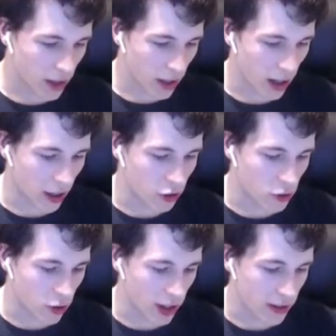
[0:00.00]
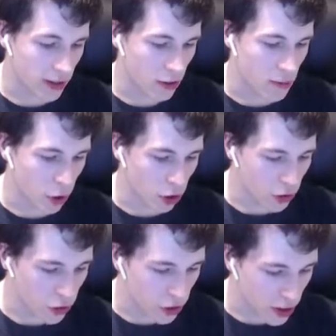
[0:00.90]
I do not get Siri.
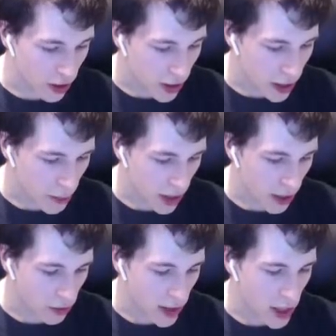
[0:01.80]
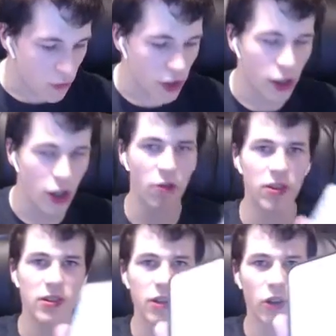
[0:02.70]
But apparently, if you go
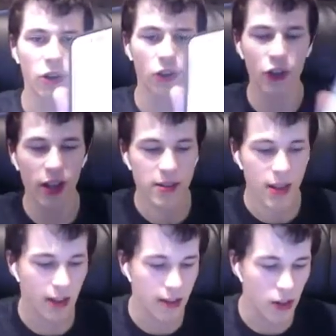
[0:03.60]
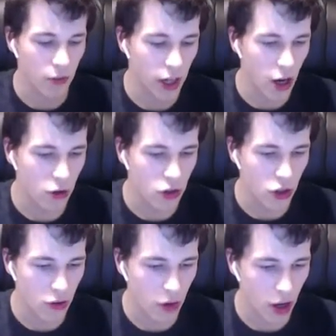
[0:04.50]
into your settings and if you go
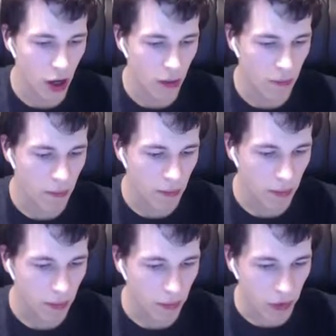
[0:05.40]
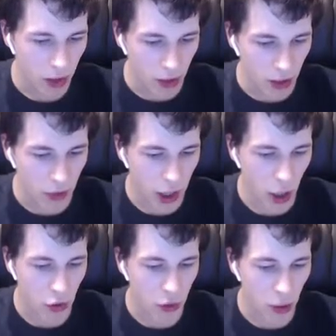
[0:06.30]
to
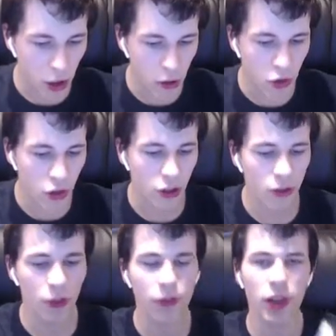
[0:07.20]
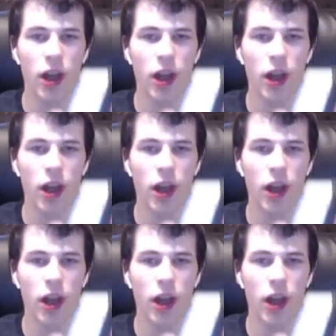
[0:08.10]
Bluetooth, if you go